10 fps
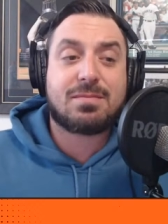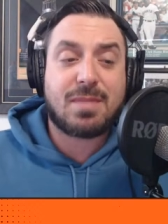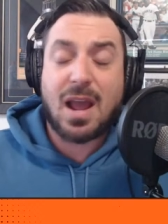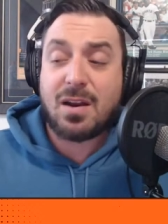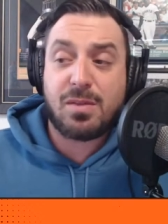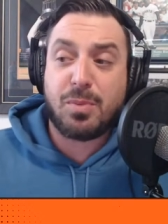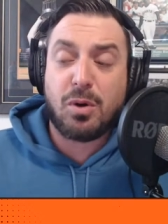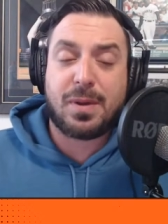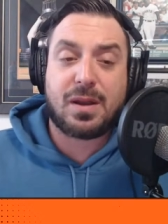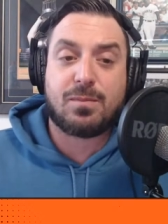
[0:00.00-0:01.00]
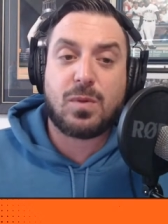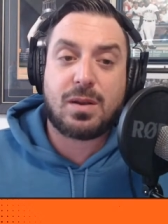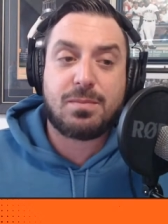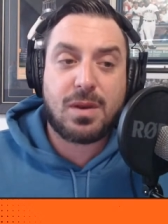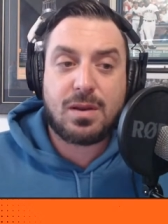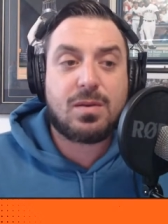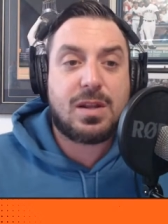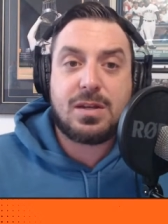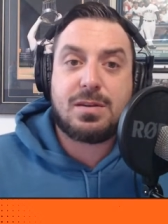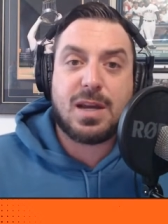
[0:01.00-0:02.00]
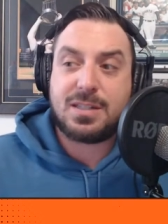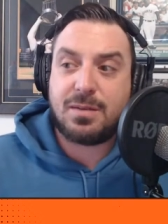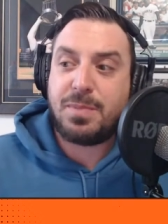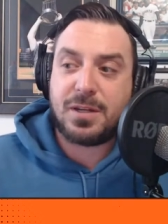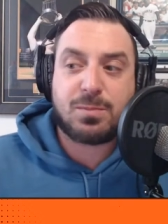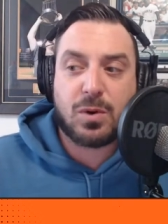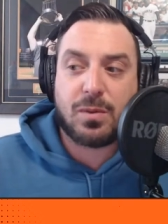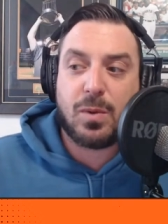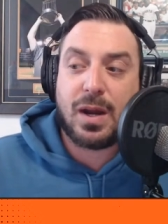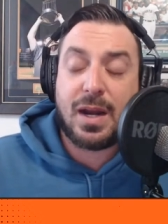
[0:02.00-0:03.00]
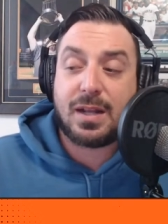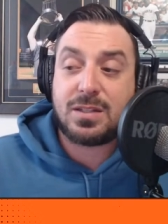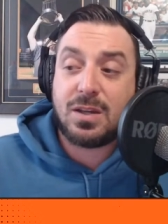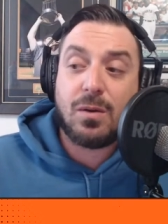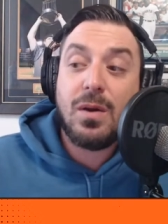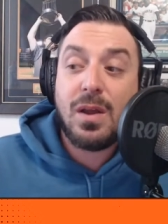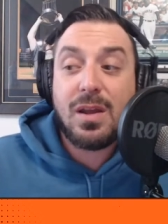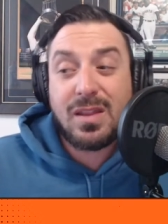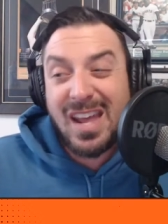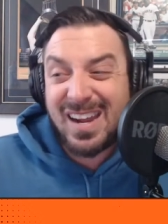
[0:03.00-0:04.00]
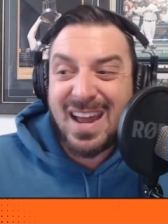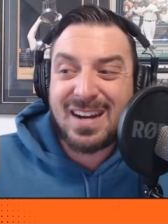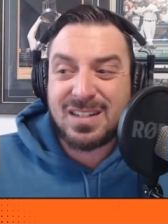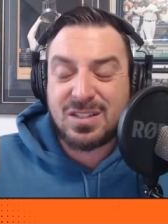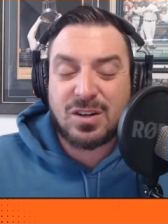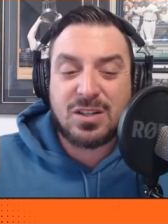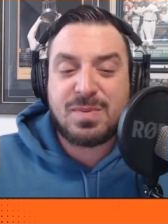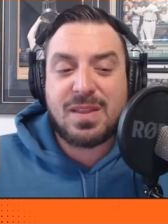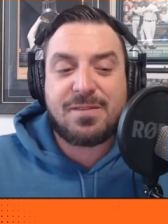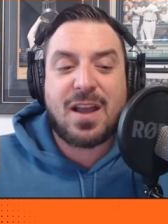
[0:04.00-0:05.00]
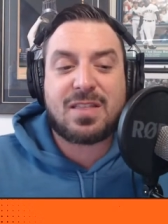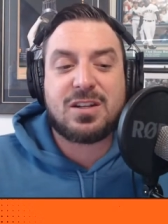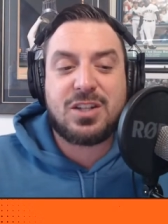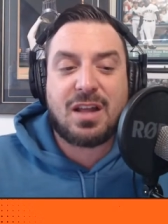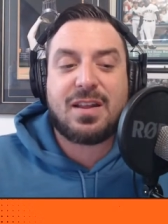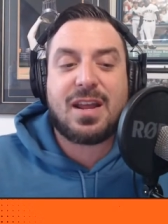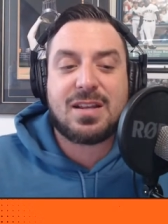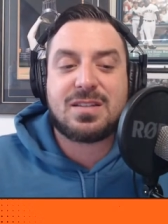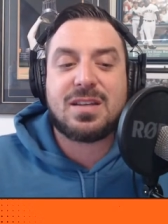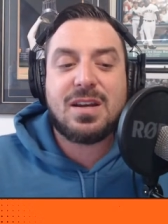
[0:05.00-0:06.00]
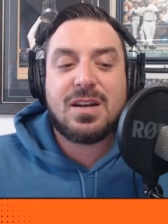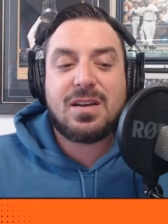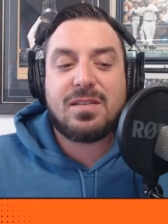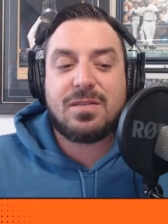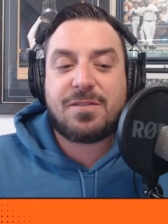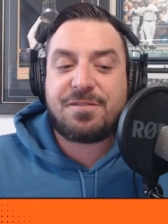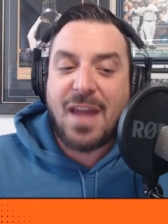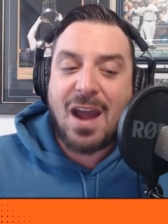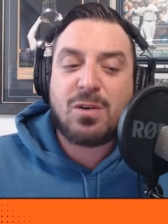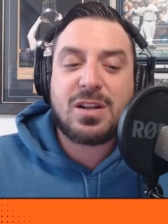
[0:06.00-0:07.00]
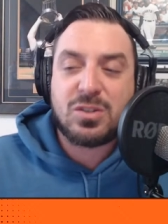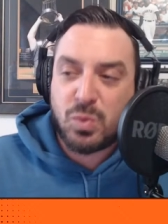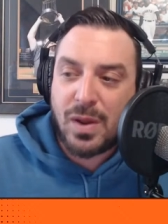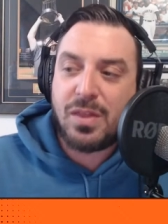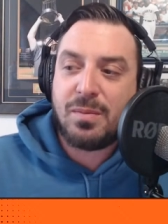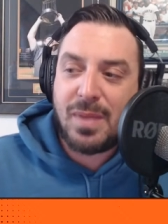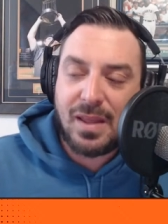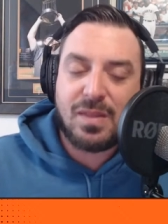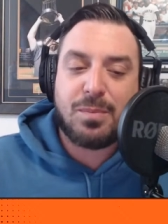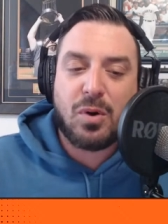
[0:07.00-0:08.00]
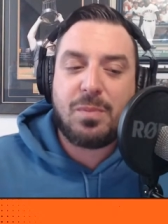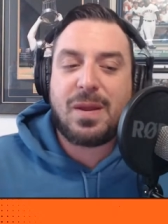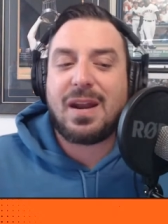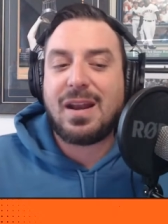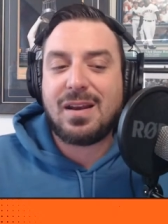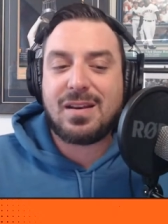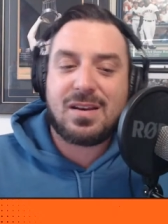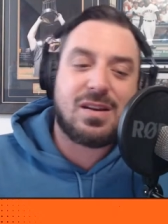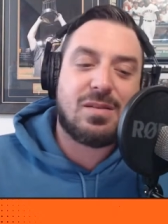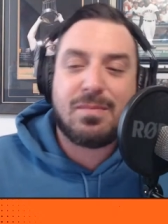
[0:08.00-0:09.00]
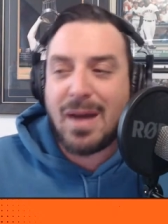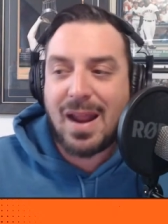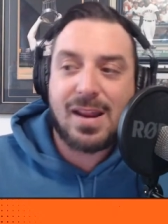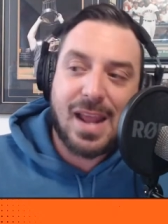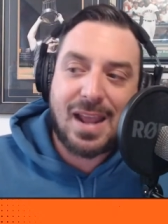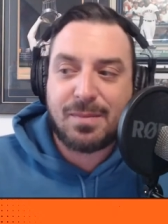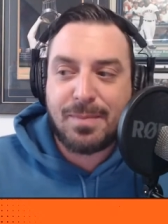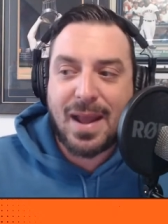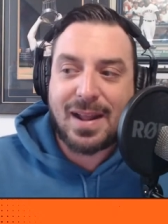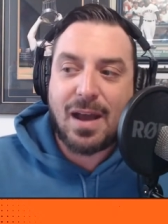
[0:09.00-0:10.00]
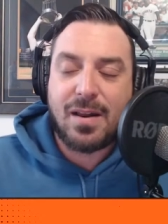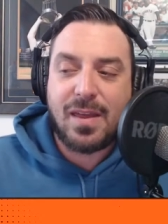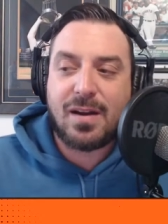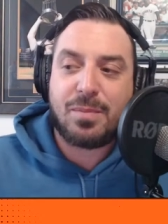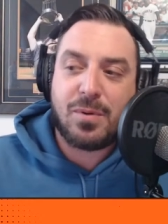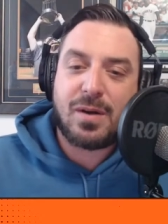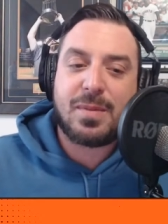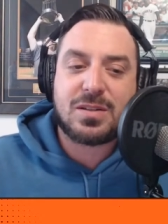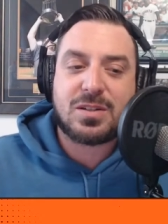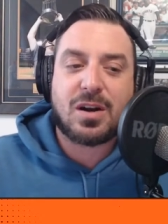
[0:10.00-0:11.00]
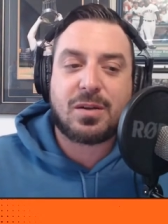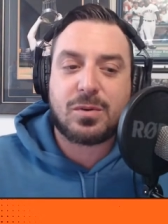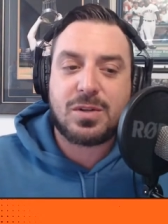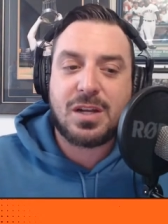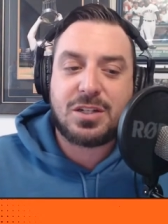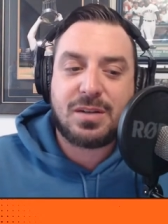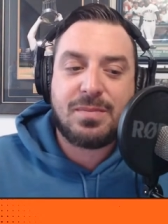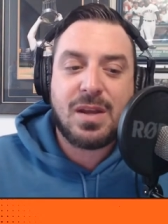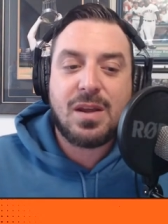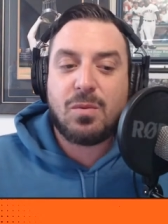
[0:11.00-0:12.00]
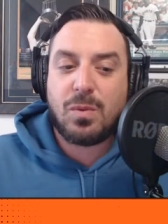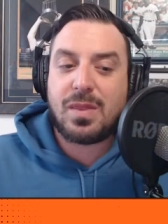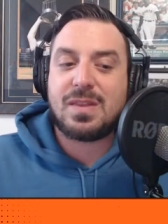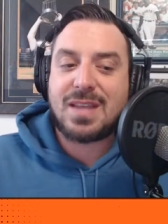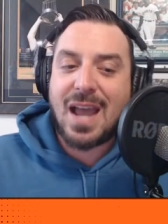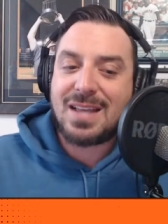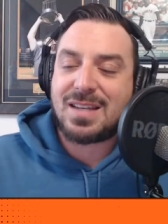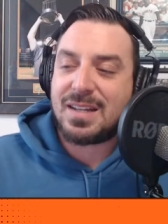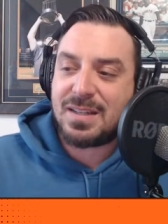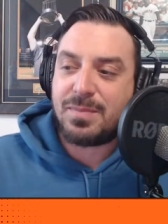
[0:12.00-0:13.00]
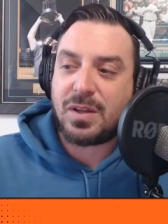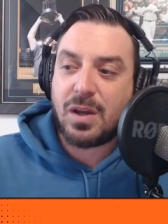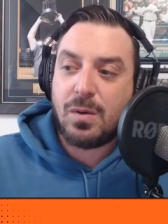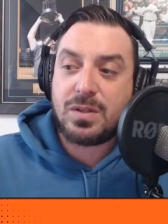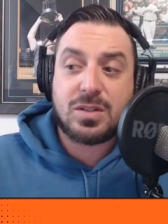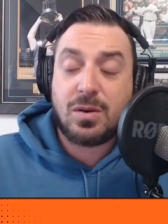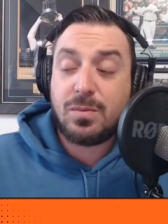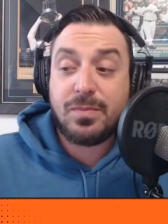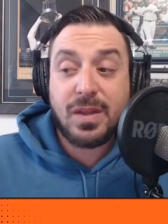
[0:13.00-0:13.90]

out of the bullpen when he doesn't pitch more than 1 inning. So that kind of concerns me, the fact that Jelly has found his rhythm in the bullpen, and you might yank him back out of there and put him in the starting rotation when this guy's got something going. So